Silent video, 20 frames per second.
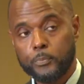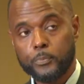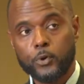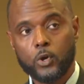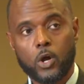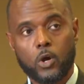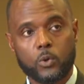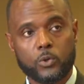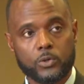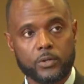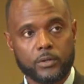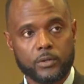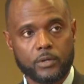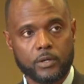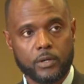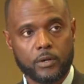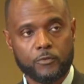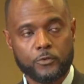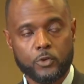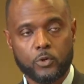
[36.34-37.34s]
proud
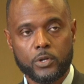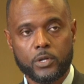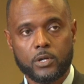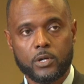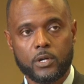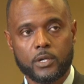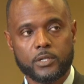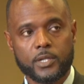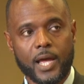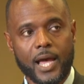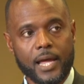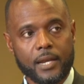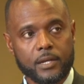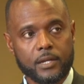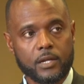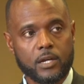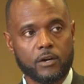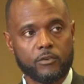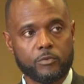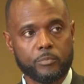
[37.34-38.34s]
of UDeCOTT and the
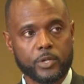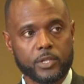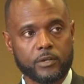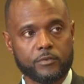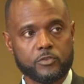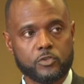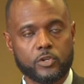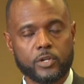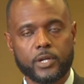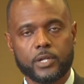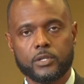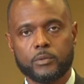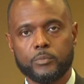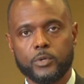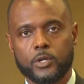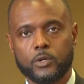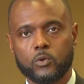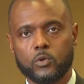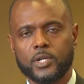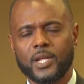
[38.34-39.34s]
government of Trinidad and
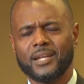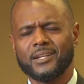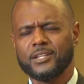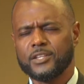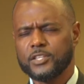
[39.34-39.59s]
Tobago that